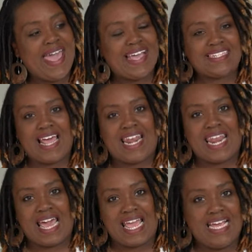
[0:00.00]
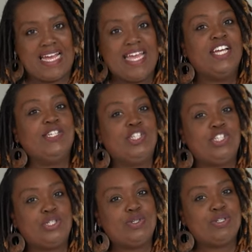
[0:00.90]
as I like.
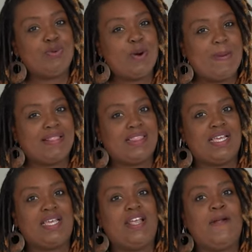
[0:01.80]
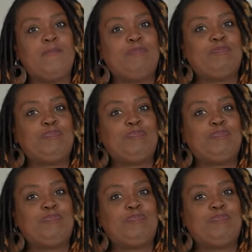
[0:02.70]
Shoes are more my thing